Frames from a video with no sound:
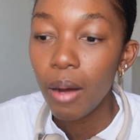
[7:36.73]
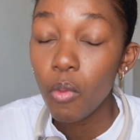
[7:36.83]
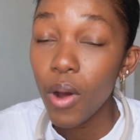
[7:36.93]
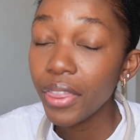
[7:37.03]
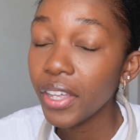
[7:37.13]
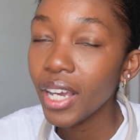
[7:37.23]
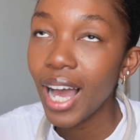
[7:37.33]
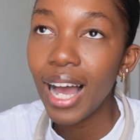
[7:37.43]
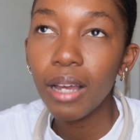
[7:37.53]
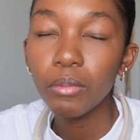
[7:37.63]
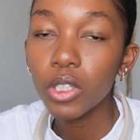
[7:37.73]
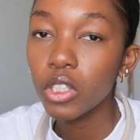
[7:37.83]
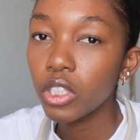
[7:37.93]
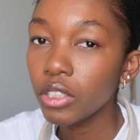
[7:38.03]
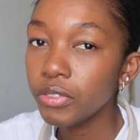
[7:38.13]
one thing I'm
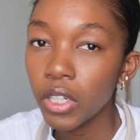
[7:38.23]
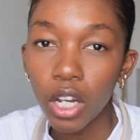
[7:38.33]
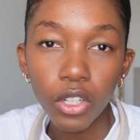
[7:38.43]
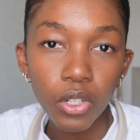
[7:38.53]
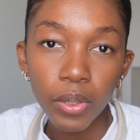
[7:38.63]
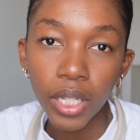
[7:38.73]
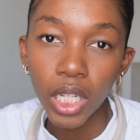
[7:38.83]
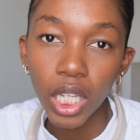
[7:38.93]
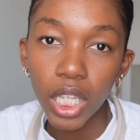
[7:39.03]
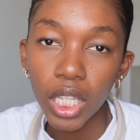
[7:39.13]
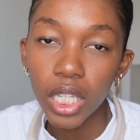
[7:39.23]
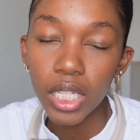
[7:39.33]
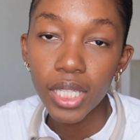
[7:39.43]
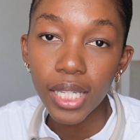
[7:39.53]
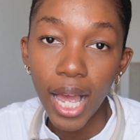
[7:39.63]
good for not doing
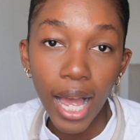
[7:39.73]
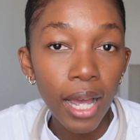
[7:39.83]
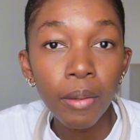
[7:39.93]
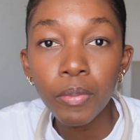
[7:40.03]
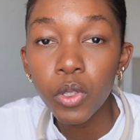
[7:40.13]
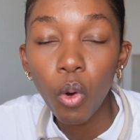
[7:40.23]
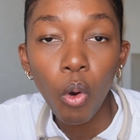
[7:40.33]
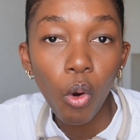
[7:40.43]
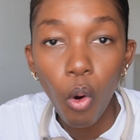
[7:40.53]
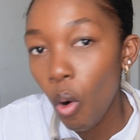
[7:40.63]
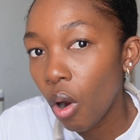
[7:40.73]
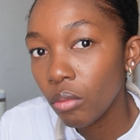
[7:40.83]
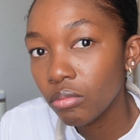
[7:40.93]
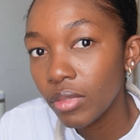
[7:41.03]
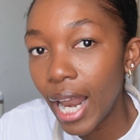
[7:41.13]
is abs or core.
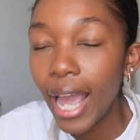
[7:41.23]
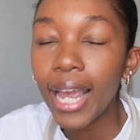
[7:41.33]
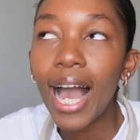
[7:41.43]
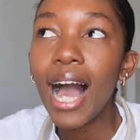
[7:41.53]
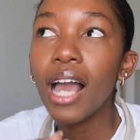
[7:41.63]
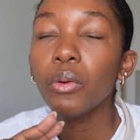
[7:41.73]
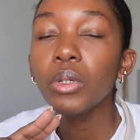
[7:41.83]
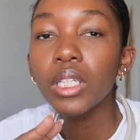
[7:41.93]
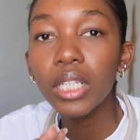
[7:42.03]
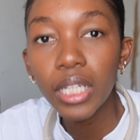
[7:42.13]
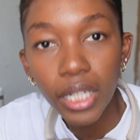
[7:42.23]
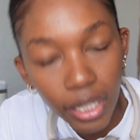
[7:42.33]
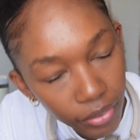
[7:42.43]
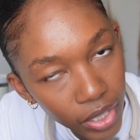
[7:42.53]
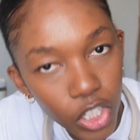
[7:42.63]
Like I will
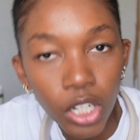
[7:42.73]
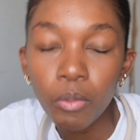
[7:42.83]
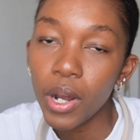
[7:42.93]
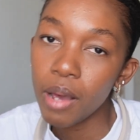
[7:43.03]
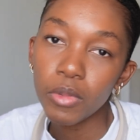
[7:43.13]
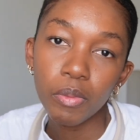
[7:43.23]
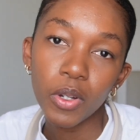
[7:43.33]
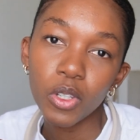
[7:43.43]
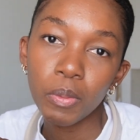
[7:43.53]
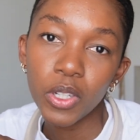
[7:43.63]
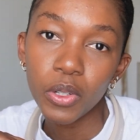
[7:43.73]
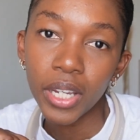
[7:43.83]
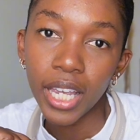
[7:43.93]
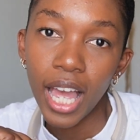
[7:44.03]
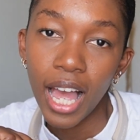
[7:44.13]
leave the gym when I'm supposed to be
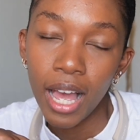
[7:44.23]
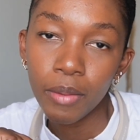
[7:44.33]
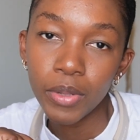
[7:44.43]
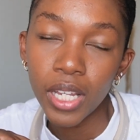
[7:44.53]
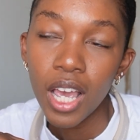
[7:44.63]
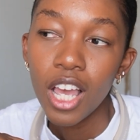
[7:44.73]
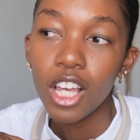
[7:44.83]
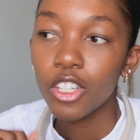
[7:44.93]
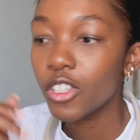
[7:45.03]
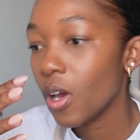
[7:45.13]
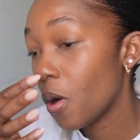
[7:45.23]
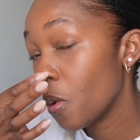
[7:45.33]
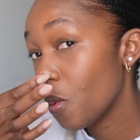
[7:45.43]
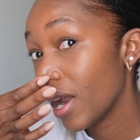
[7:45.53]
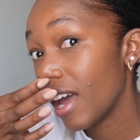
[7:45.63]
doing abs.
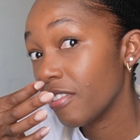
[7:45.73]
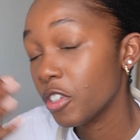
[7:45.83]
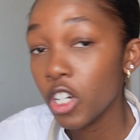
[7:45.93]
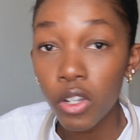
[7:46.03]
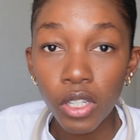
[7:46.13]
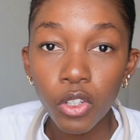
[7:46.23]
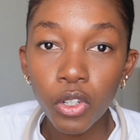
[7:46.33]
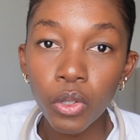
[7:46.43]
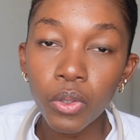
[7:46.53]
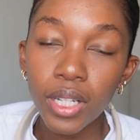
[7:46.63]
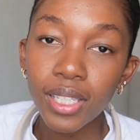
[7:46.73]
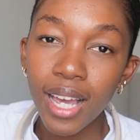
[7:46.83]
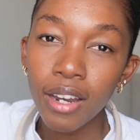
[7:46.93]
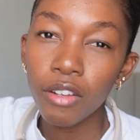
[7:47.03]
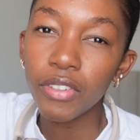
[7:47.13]
So what I've chosen to do is
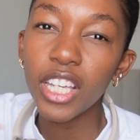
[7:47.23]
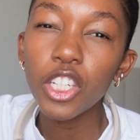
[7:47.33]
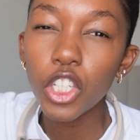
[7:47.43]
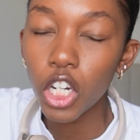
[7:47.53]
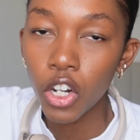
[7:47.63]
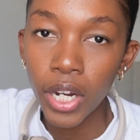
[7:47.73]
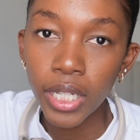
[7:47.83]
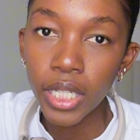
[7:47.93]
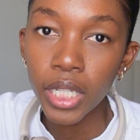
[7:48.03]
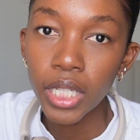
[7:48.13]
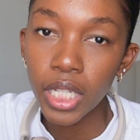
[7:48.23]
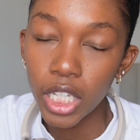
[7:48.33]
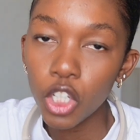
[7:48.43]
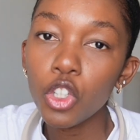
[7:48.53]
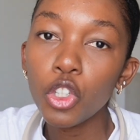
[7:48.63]
kind of integrate it
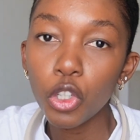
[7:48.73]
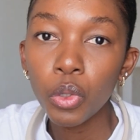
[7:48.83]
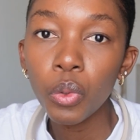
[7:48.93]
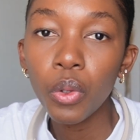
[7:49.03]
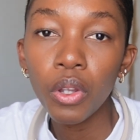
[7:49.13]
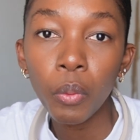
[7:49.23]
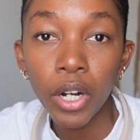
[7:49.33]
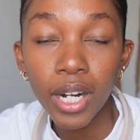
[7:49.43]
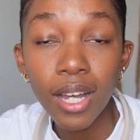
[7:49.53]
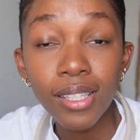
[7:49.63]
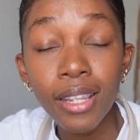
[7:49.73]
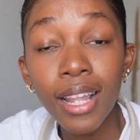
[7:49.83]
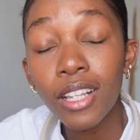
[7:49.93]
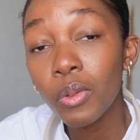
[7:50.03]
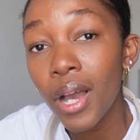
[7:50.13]
into the workouts, and
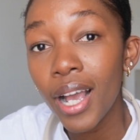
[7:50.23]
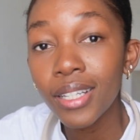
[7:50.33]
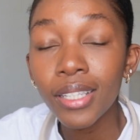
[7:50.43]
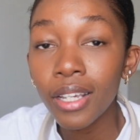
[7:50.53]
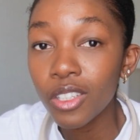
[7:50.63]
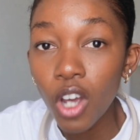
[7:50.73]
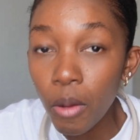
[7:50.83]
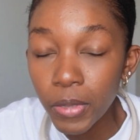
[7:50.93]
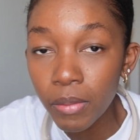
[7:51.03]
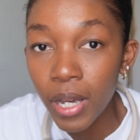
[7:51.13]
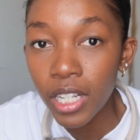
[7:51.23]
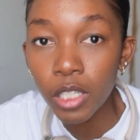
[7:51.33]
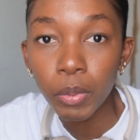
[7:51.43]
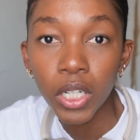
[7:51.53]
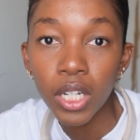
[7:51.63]
that's why I say it's
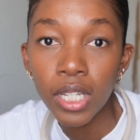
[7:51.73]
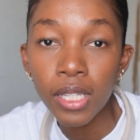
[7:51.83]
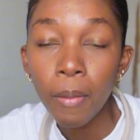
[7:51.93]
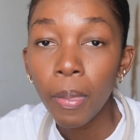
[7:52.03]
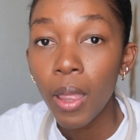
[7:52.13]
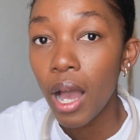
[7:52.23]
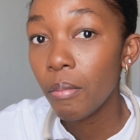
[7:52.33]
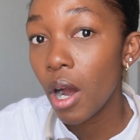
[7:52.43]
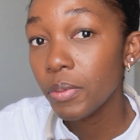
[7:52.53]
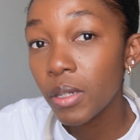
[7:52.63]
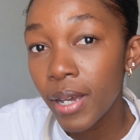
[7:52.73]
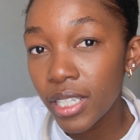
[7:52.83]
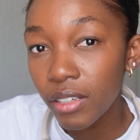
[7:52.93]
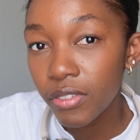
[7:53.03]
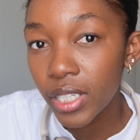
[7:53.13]
optimized, because I'm
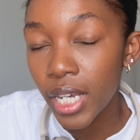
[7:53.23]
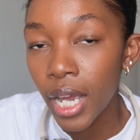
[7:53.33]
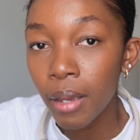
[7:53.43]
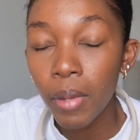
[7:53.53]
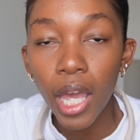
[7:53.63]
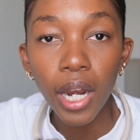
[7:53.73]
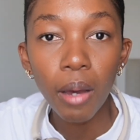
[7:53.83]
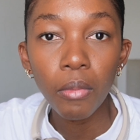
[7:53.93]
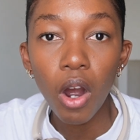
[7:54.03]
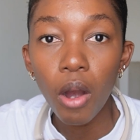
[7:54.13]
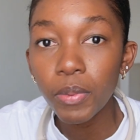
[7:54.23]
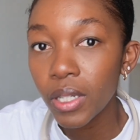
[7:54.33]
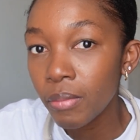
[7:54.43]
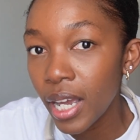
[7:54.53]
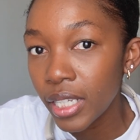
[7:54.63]
optimizing for time and I'm
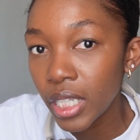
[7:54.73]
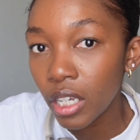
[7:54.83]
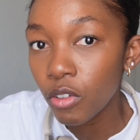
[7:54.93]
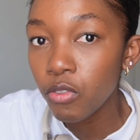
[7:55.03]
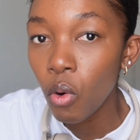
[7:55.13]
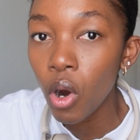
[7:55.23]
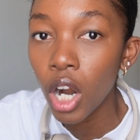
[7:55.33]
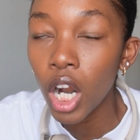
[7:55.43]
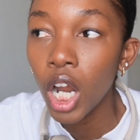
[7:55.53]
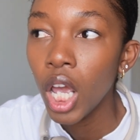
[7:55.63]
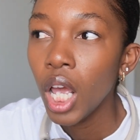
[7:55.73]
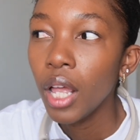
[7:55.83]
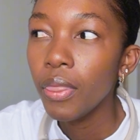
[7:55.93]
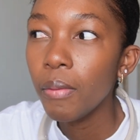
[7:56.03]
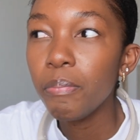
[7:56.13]
optimizing for
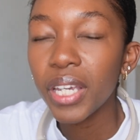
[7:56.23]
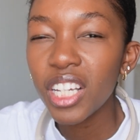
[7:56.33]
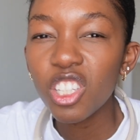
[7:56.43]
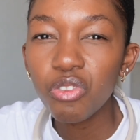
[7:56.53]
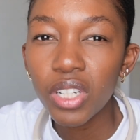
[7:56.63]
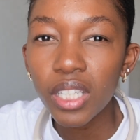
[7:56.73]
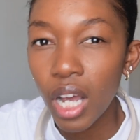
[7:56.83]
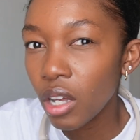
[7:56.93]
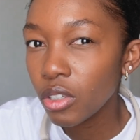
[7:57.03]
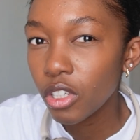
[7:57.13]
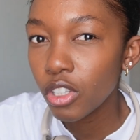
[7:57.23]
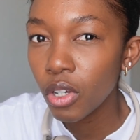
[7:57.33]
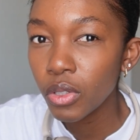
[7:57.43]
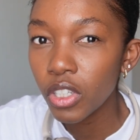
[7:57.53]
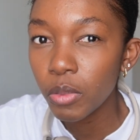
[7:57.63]
the biggest result,
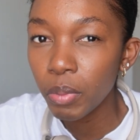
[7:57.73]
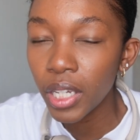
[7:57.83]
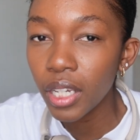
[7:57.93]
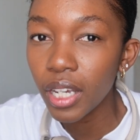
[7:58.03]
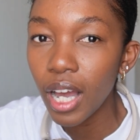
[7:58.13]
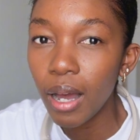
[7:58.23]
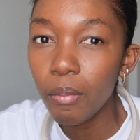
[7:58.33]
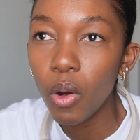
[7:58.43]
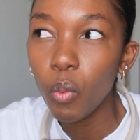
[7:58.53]
so to speak, and